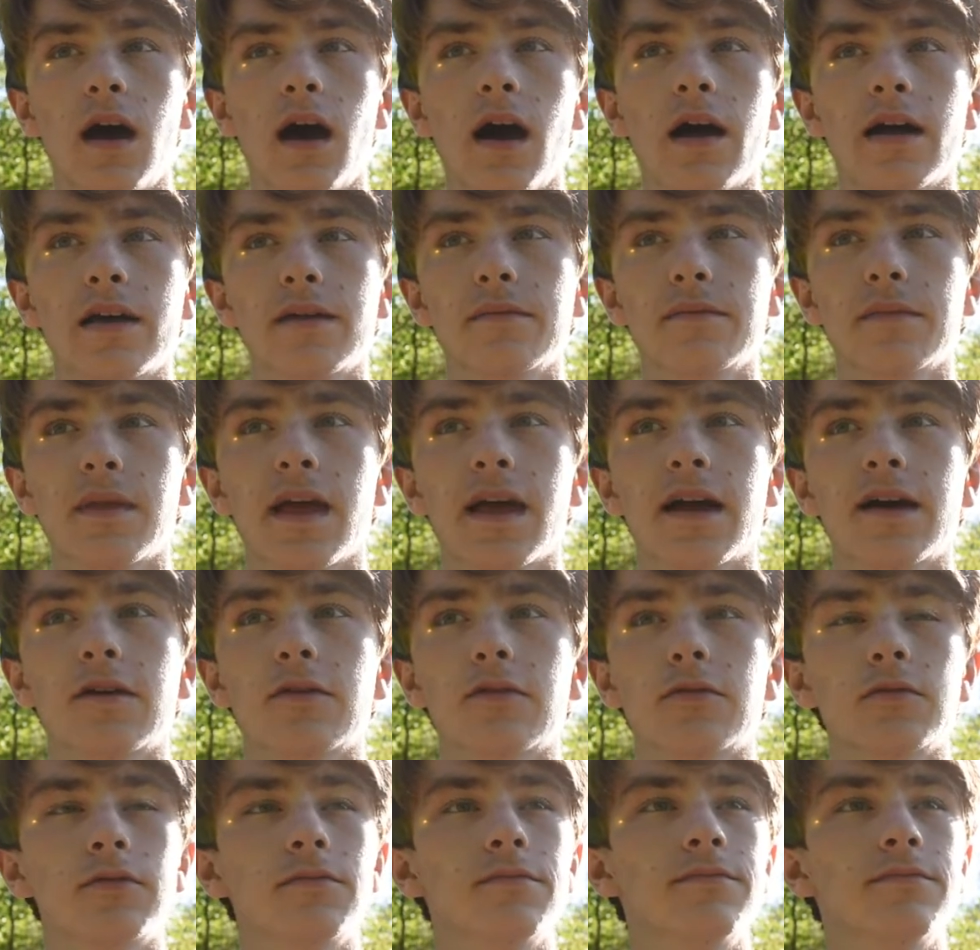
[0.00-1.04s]
I am
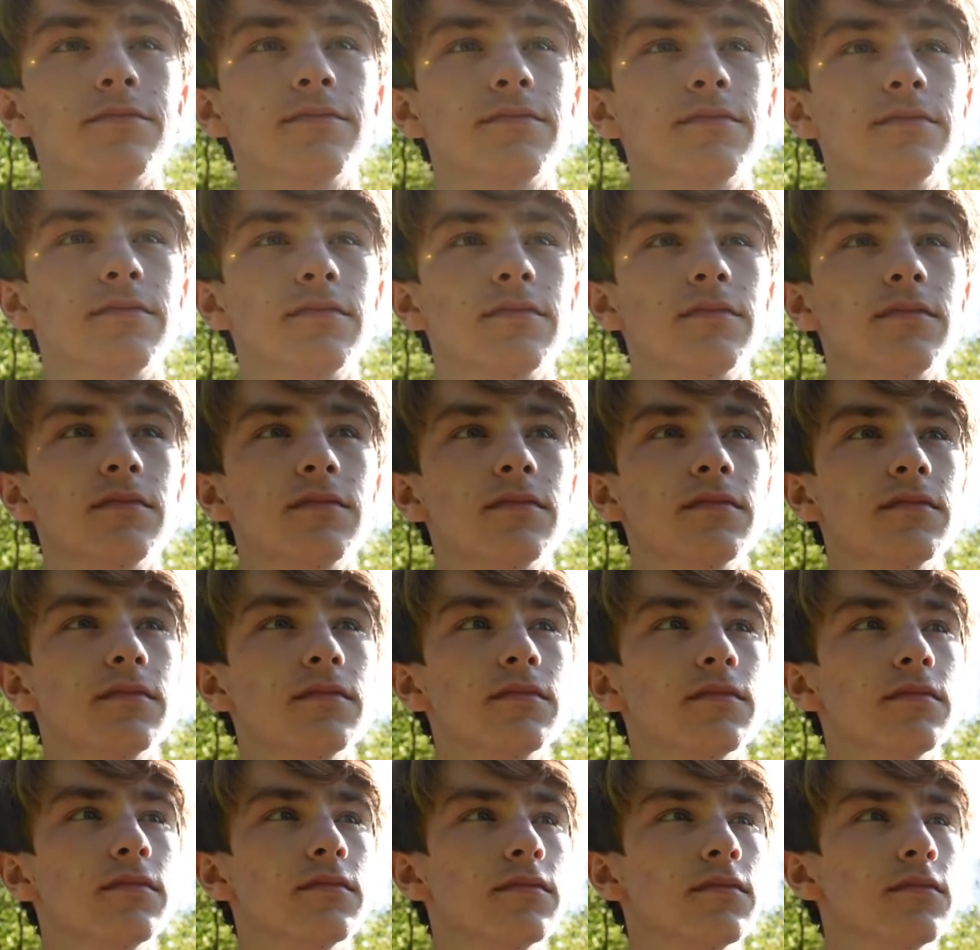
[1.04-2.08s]
now
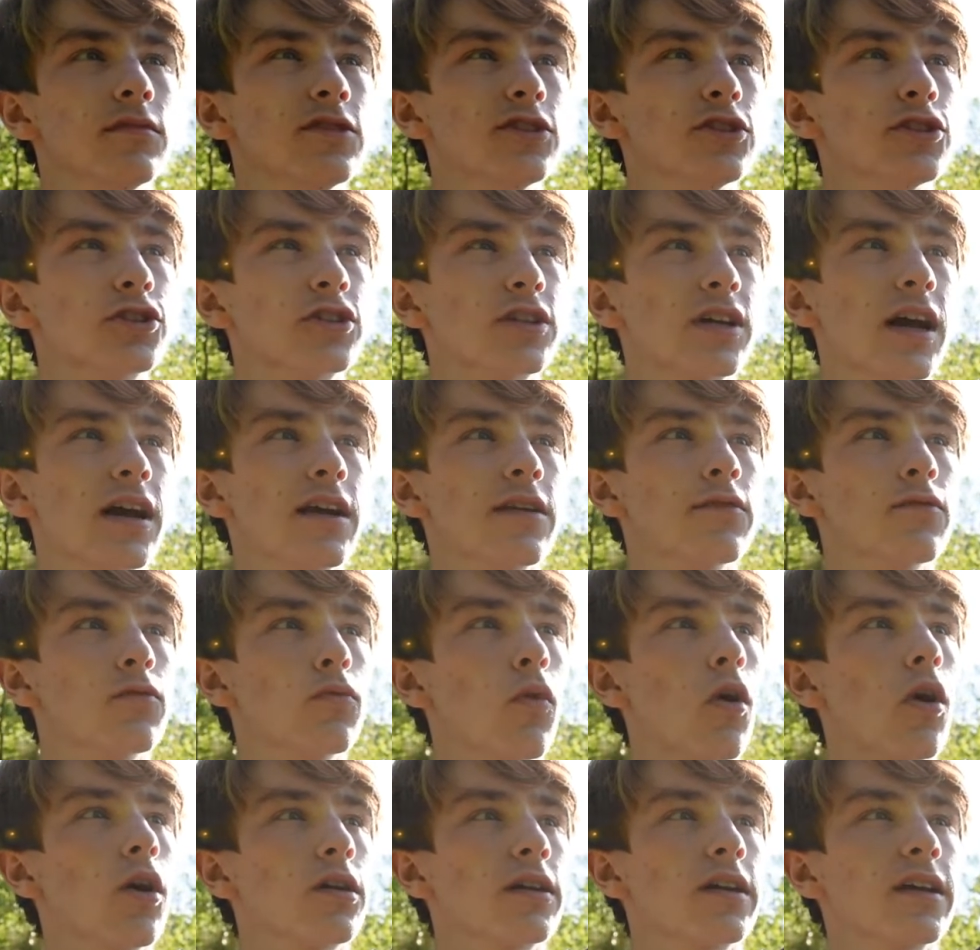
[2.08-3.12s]
just kind of
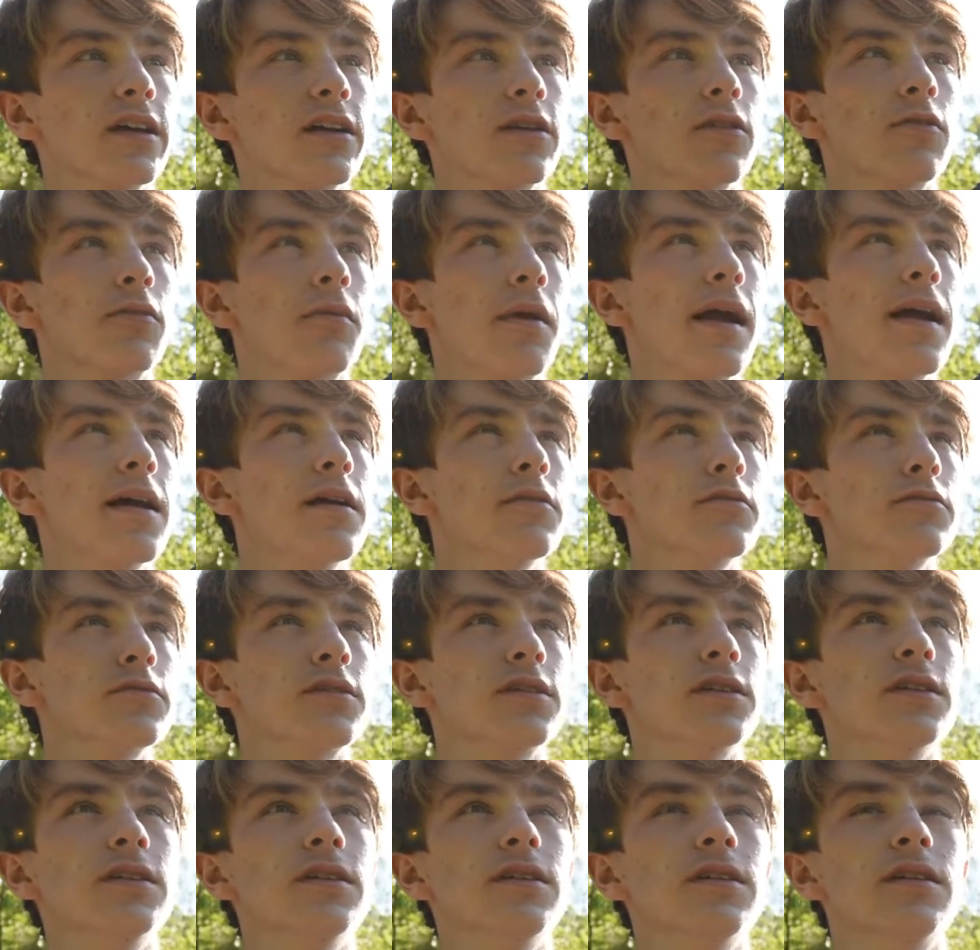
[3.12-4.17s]
walking
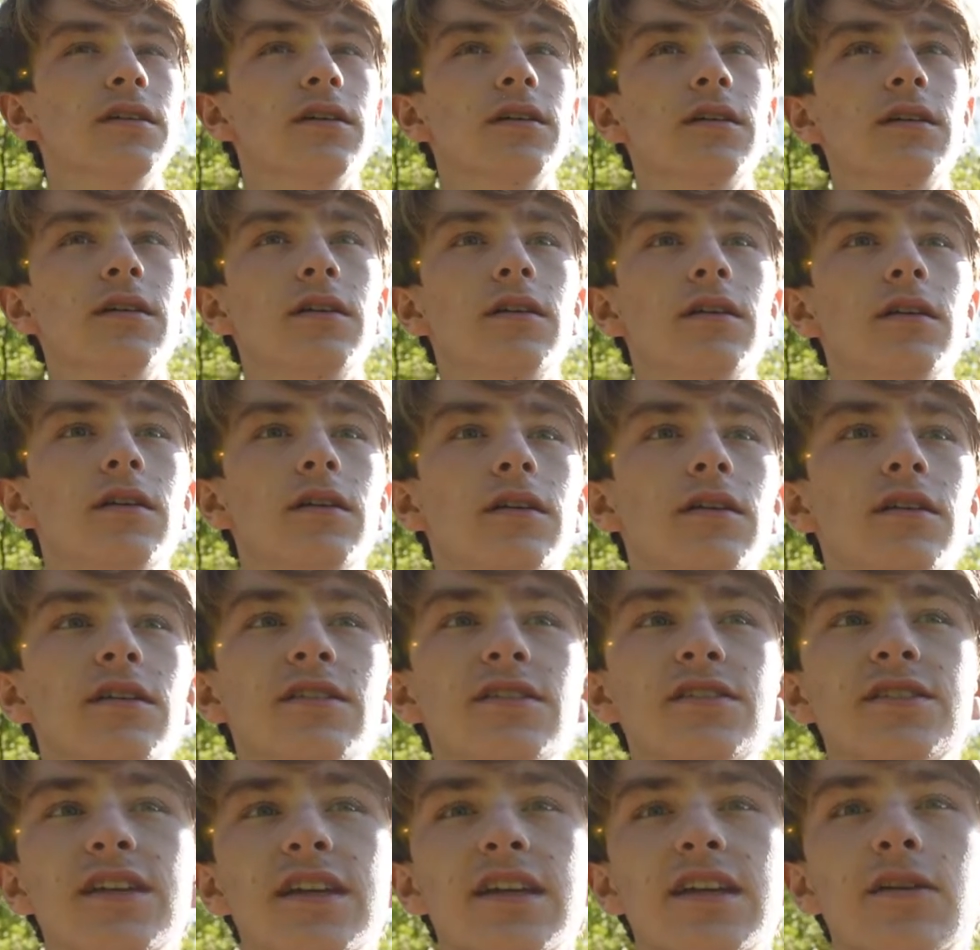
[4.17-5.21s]
around,
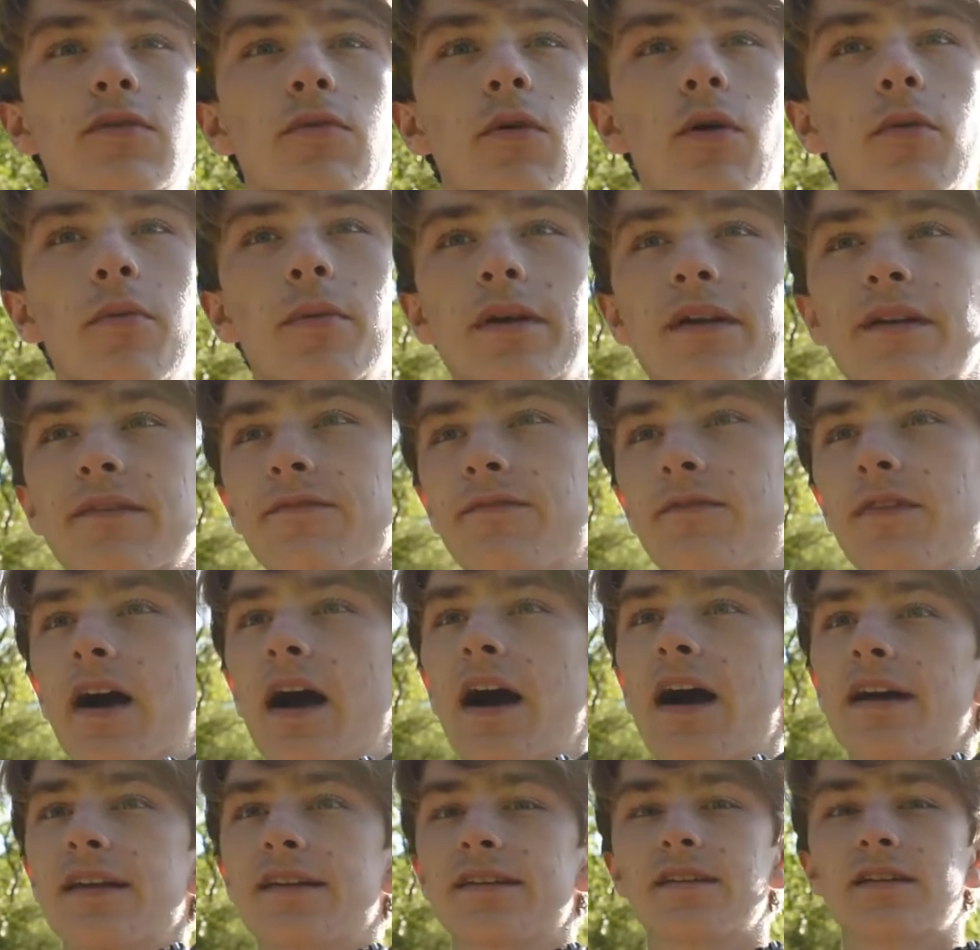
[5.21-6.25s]
seeing what we can
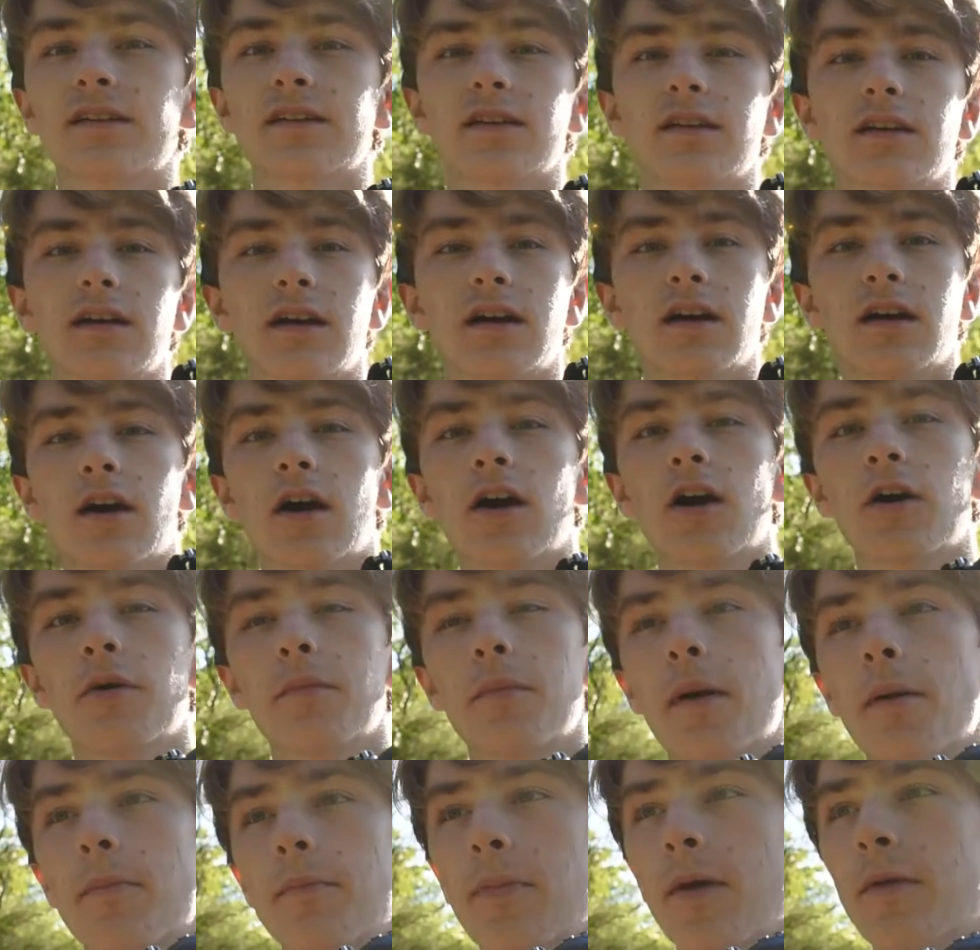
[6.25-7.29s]
find.
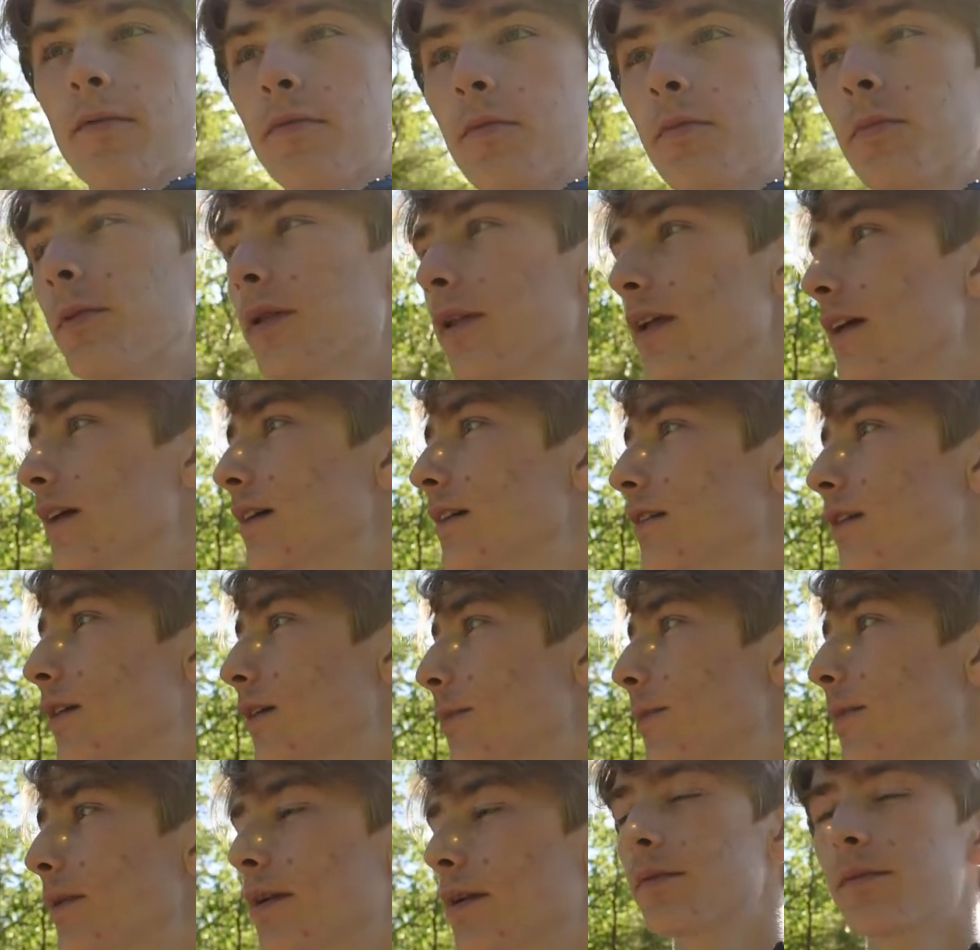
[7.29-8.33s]
I'll probably end
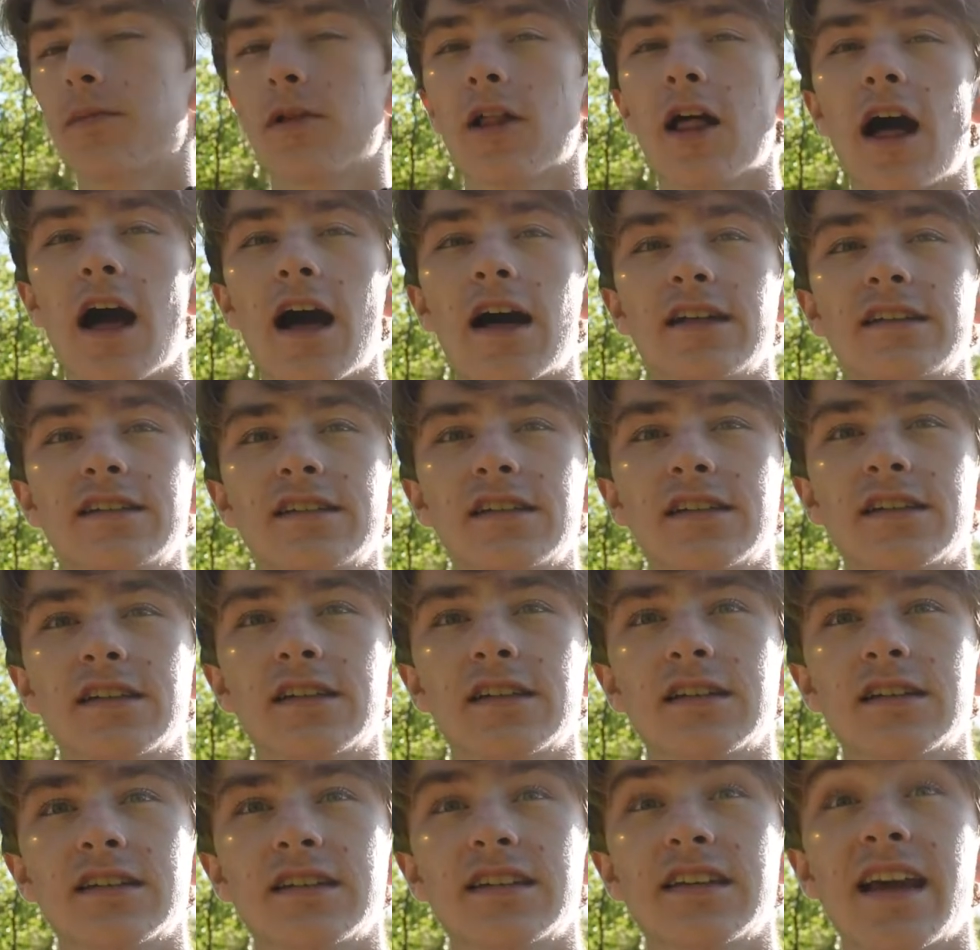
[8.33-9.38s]
up a blind
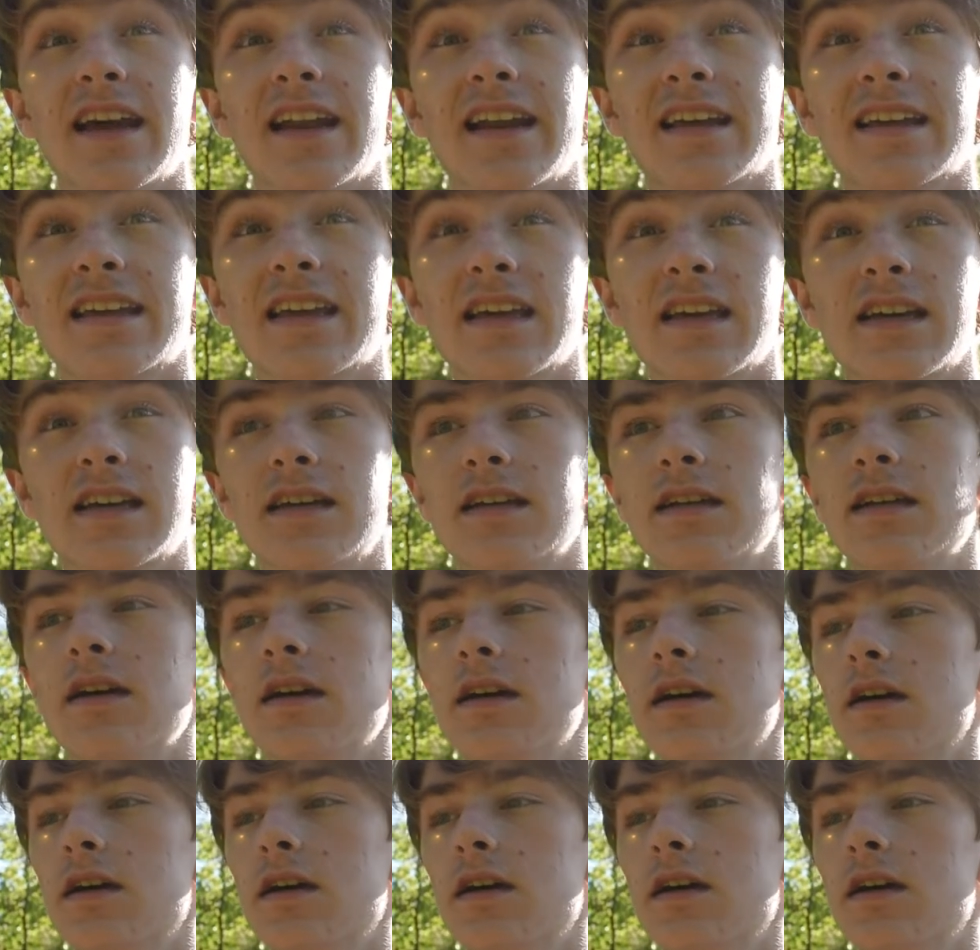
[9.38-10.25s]
yet again.